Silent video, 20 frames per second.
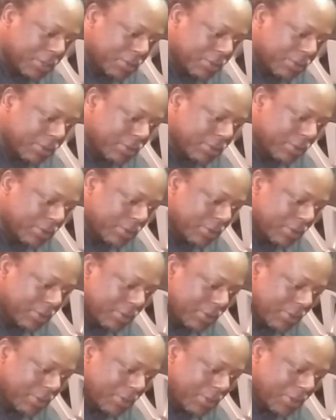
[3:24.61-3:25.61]

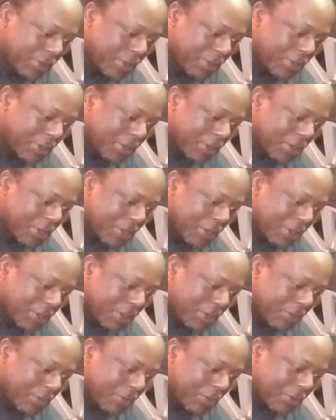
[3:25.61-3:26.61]

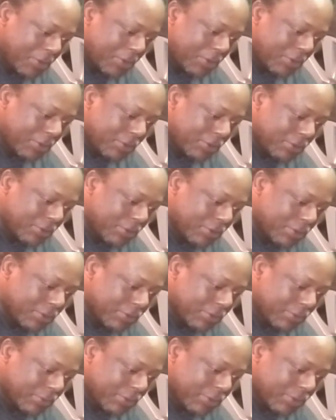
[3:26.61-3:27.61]
And we're going to use
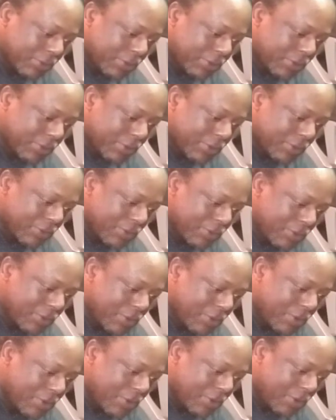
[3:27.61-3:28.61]
this one
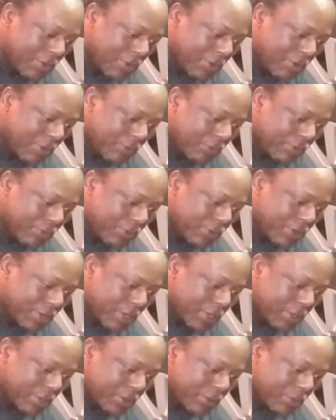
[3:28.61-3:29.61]
for
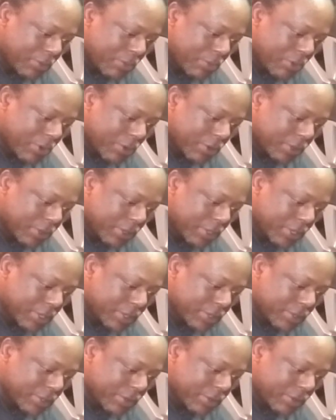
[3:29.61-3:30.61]
another little mark that I
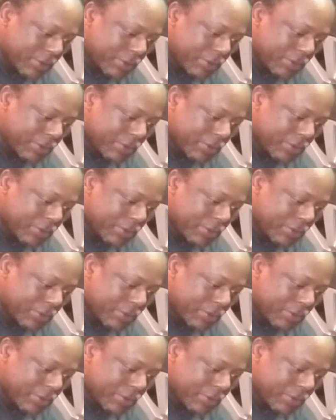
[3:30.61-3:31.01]
saw.